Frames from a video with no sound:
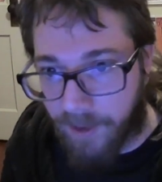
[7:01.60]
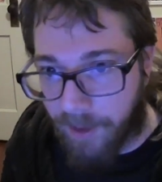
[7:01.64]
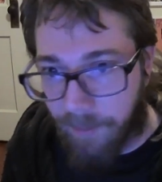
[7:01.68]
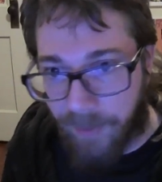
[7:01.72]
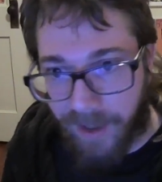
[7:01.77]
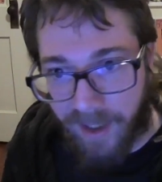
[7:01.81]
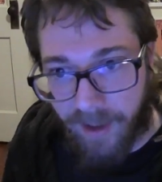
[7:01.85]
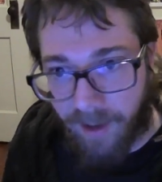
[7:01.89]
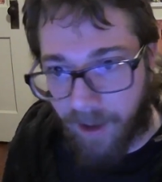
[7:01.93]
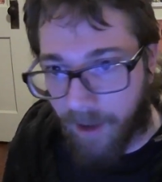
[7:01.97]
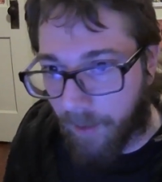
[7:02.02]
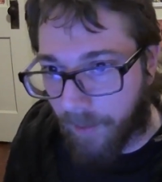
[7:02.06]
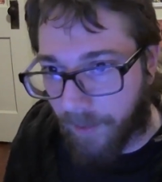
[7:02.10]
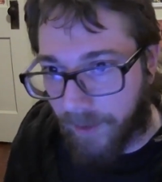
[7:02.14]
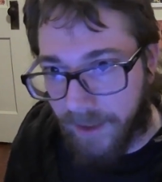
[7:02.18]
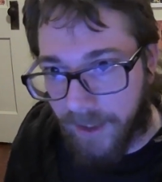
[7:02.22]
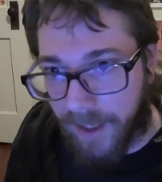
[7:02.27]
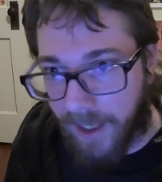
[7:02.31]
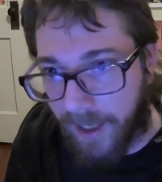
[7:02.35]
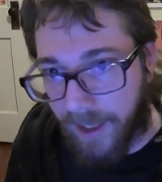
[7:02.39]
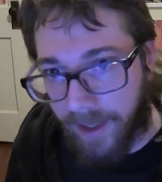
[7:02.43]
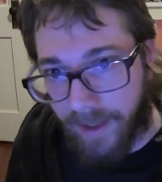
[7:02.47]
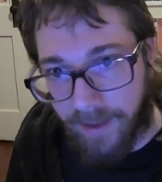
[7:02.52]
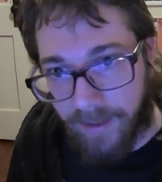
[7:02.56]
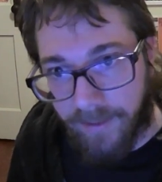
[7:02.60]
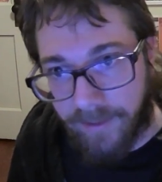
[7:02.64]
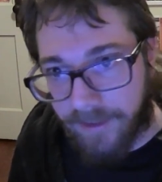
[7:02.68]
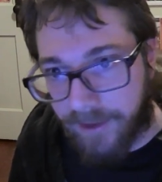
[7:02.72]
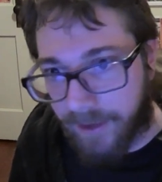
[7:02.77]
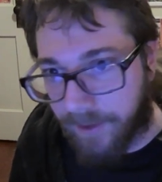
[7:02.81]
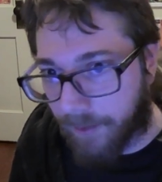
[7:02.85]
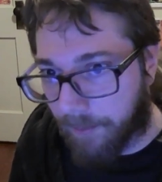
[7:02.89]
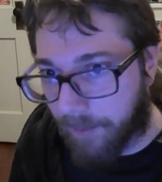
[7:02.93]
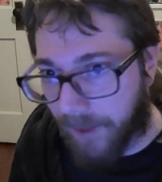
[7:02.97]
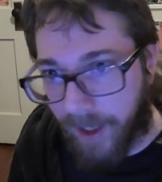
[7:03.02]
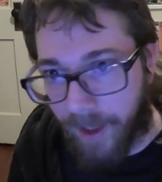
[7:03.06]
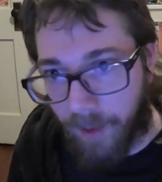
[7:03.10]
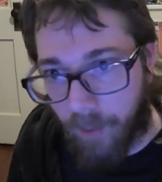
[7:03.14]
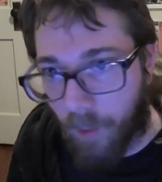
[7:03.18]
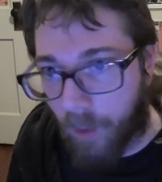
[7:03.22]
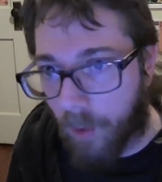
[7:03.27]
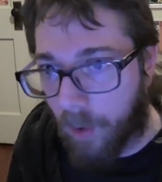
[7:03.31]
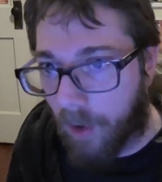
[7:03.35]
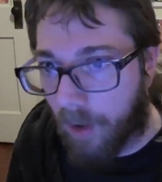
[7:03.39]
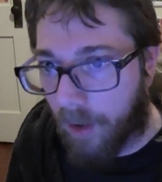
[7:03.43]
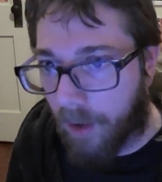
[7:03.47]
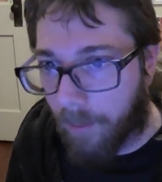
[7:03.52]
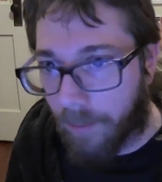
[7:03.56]
depending on the day, it's either Manowar
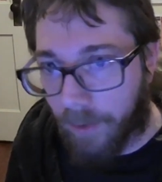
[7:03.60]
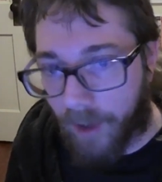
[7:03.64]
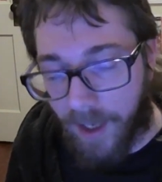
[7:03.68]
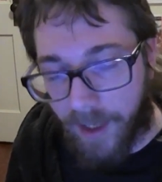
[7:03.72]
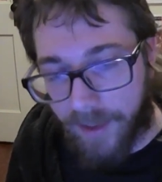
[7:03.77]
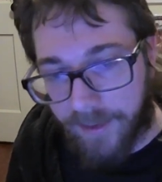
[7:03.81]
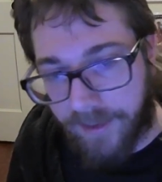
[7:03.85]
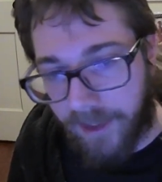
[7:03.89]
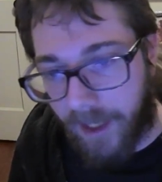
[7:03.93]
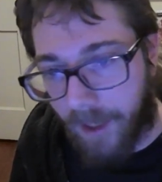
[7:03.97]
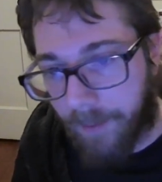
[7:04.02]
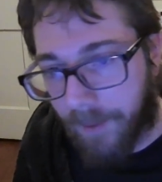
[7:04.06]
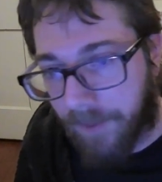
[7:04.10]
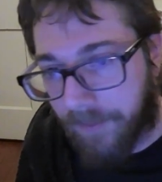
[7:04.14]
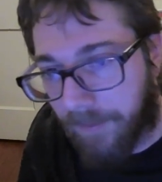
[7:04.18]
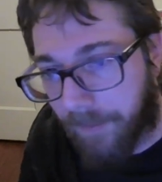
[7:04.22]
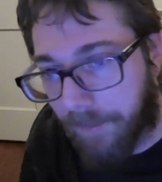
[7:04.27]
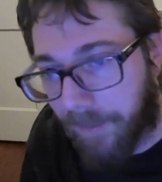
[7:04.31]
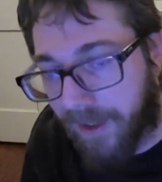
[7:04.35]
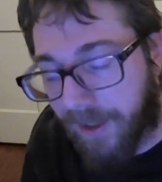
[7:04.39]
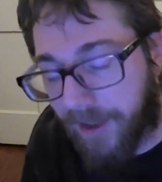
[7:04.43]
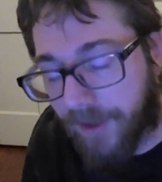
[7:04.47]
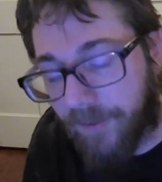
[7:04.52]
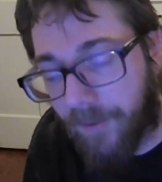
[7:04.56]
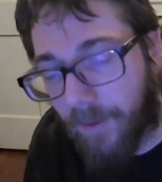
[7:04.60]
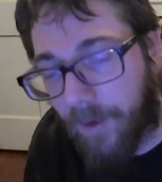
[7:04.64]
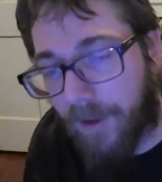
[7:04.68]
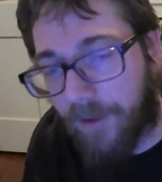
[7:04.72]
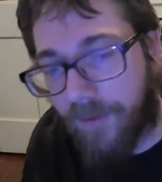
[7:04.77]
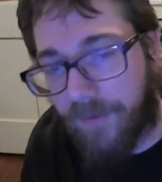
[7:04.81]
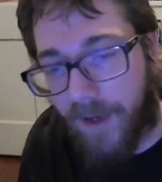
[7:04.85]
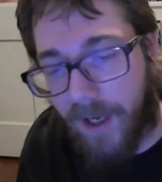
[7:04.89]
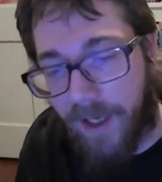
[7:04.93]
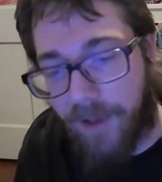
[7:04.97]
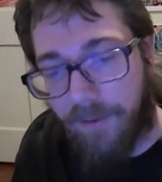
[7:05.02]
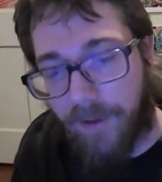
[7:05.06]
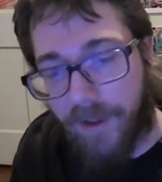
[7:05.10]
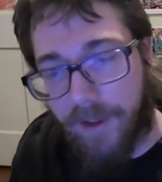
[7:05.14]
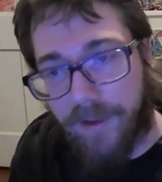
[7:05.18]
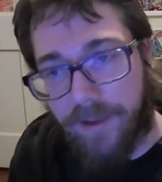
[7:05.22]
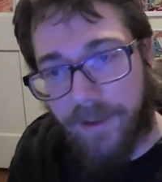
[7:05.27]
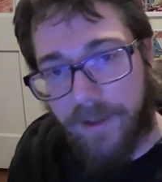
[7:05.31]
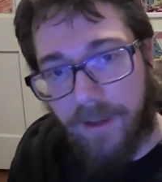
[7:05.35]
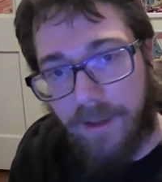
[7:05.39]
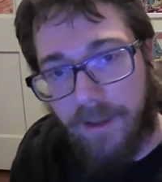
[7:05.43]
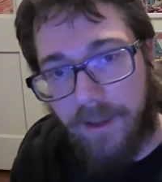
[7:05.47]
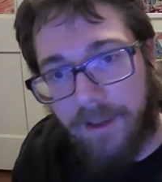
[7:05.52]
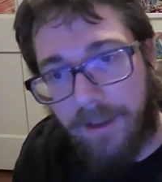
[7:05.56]
or Black Sabbath for me as far as
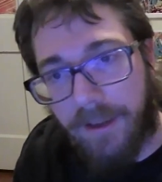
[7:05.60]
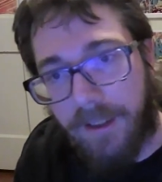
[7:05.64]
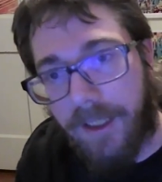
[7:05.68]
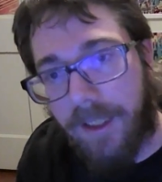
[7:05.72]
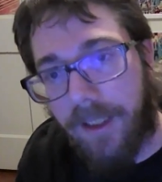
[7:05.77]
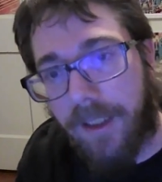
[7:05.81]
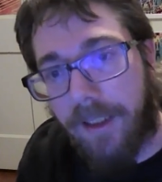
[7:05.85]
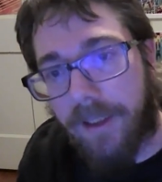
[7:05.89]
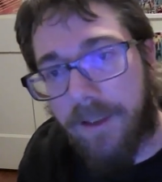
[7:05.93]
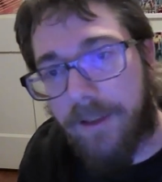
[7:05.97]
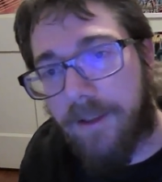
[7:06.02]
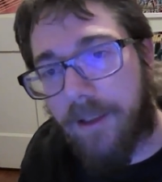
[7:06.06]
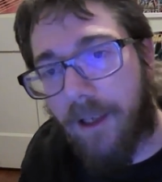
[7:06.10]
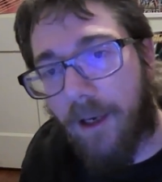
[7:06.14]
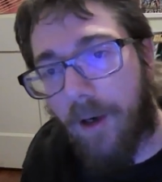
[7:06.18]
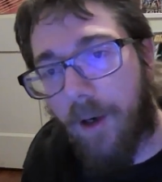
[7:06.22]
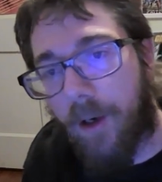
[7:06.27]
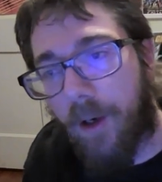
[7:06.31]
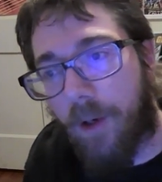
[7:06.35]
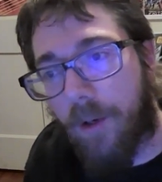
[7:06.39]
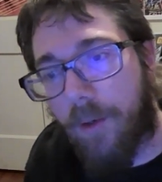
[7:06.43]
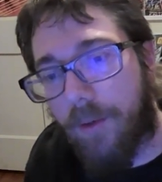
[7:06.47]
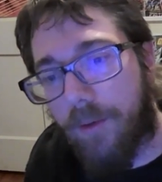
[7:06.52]
favorites. So,